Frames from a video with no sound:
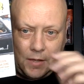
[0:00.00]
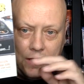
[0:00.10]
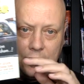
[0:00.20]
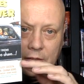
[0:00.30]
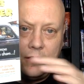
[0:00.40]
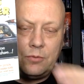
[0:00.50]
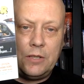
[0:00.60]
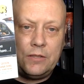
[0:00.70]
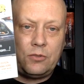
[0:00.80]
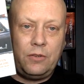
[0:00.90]
And so this
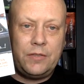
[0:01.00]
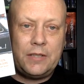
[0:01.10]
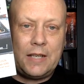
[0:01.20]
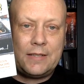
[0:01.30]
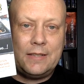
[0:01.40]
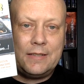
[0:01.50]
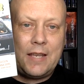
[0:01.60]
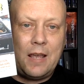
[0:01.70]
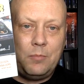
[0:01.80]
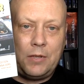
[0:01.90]
one sort of sets the
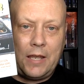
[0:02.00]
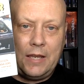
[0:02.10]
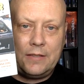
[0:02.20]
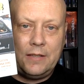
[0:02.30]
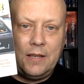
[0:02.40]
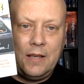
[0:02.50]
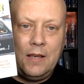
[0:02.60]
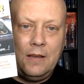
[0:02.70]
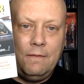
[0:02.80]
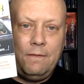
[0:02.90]
template
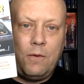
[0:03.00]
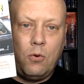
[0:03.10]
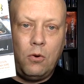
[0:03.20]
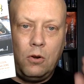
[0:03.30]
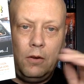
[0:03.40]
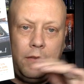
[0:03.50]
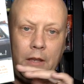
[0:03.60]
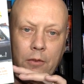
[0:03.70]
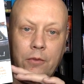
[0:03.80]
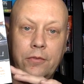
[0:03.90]
for
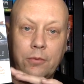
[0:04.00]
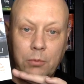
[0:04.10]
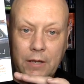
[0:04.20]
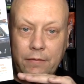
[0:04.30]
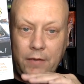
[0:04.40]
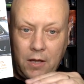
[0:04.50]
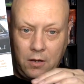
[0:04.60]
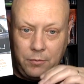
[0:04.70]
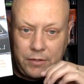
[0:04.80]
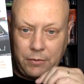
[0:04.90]
the other three
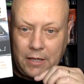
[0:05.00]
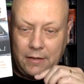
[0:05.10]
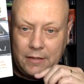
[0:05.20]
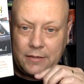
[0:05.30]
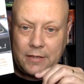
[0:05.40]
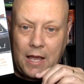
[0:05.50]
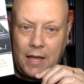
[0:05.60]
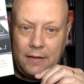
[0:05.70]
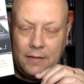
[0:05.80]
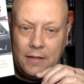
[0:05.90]
films that we get in this set.